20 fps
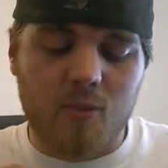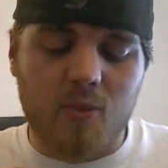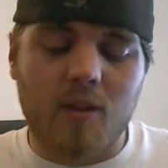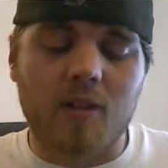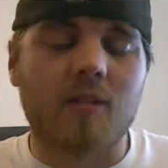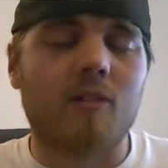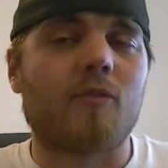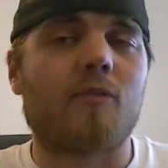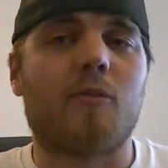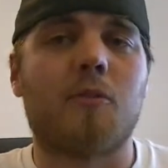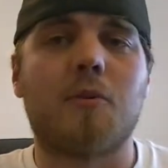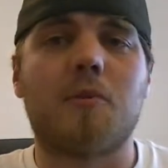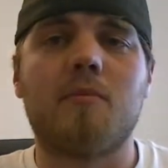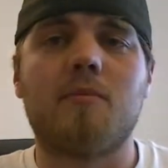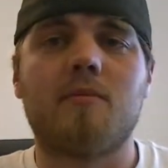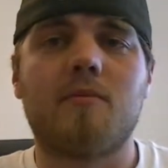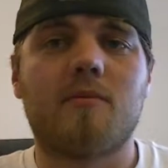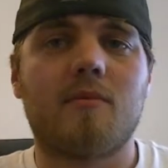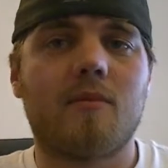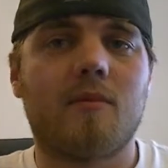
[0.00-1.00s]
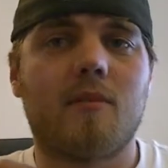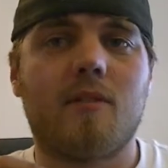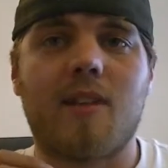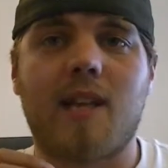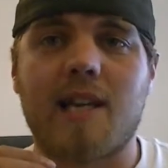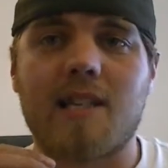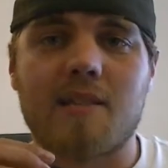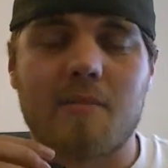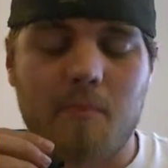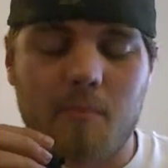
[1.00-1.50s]
wonderful,
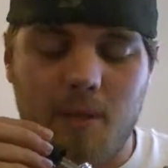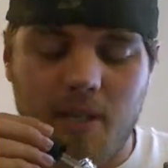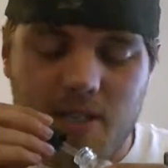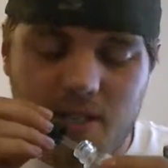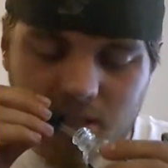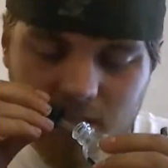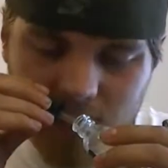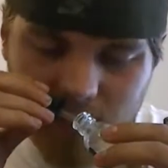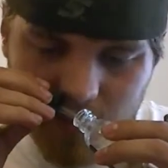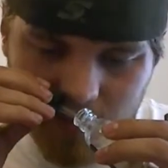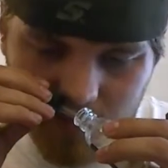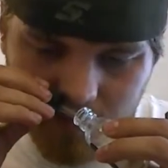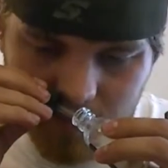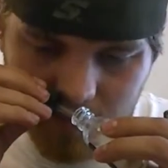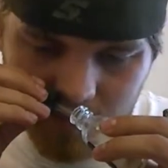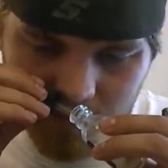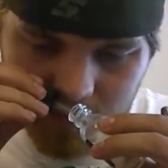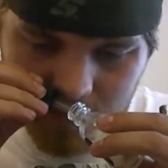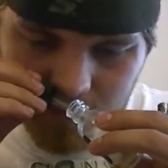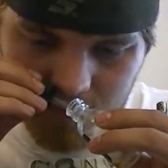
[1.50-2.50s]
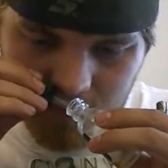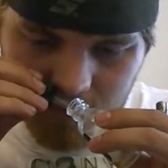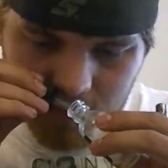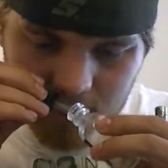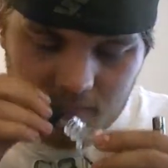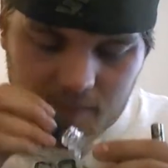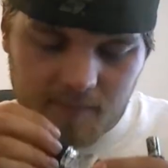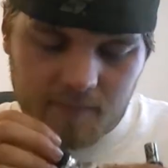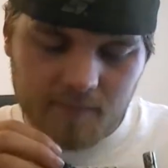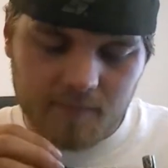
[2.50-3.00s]
nice and peachy.
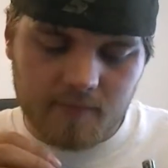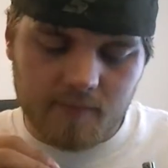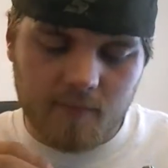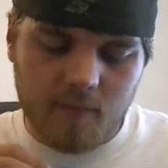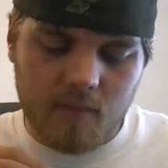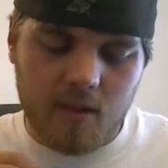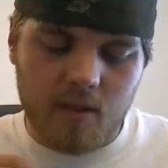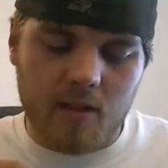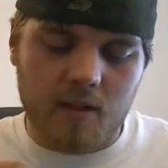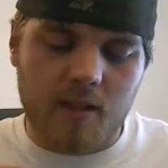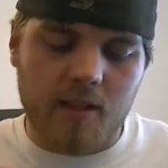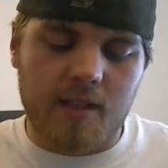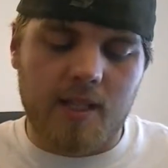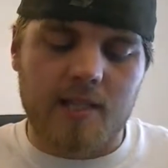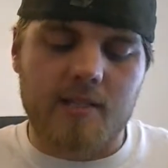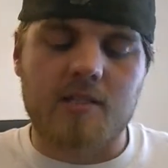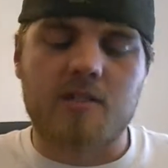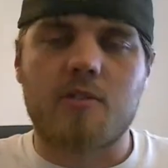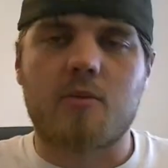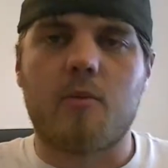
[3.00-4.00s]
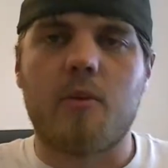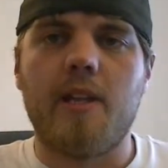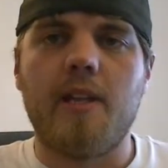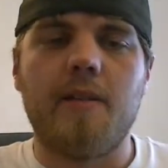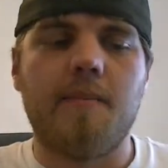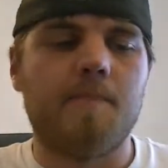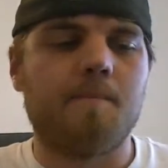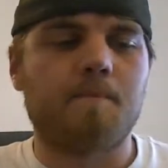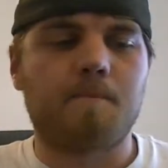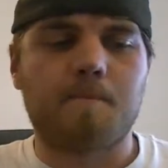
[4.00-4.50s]
You get that sweet,